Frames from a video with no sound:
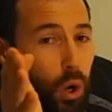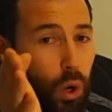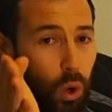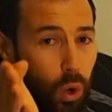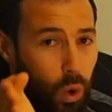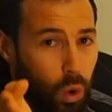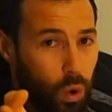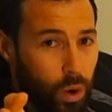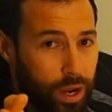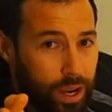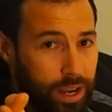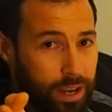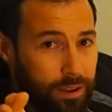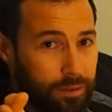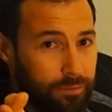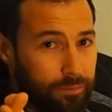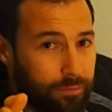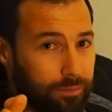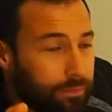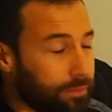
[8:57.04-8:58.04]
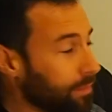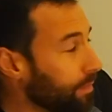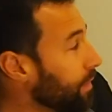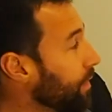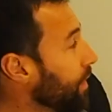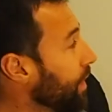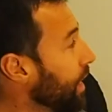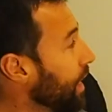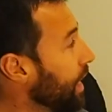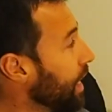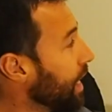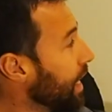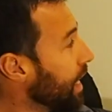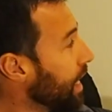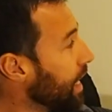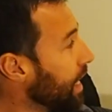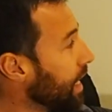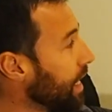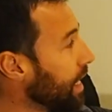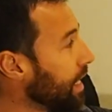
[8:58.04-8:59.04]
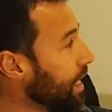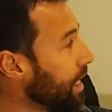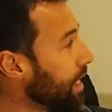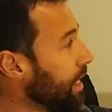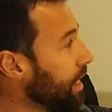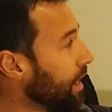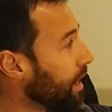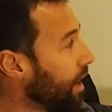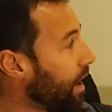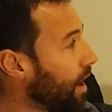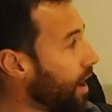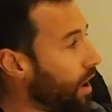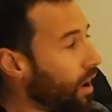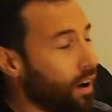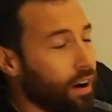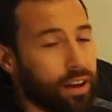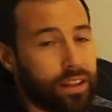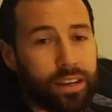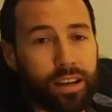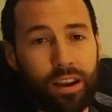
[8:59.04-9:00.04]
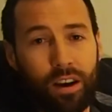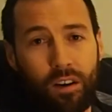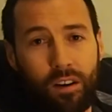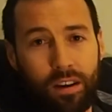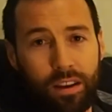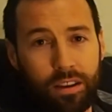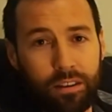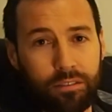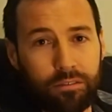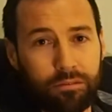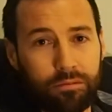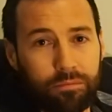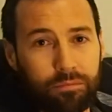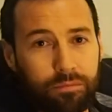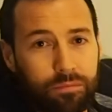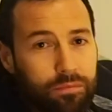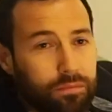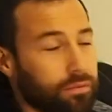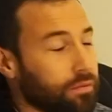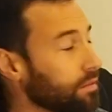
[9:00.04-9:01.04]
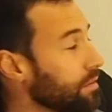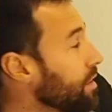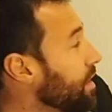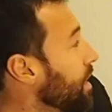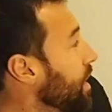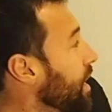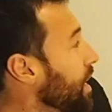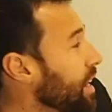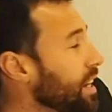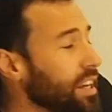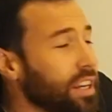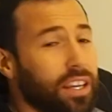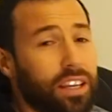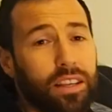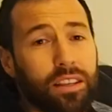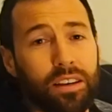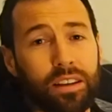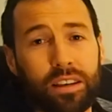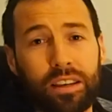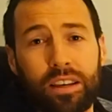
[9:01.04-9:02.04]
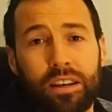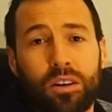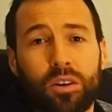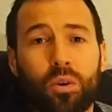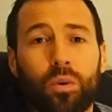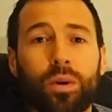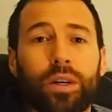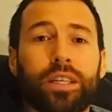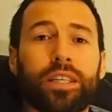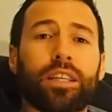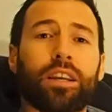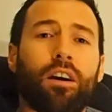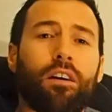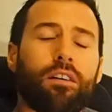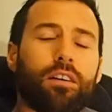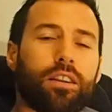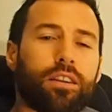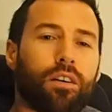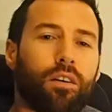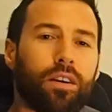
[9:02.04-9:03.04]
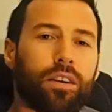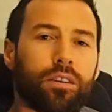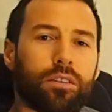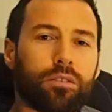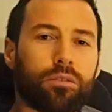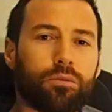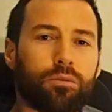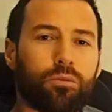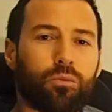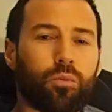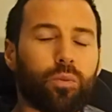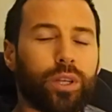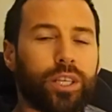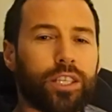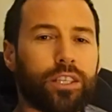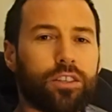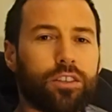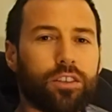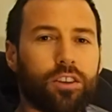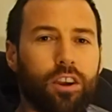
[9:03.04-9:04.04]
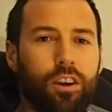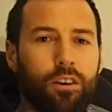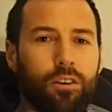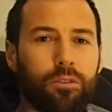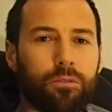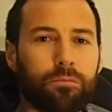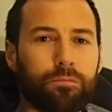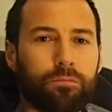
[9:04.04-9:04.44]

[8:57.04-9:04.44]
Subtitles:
koe, I haere ai? Ina here koe I haere ai. When did you go?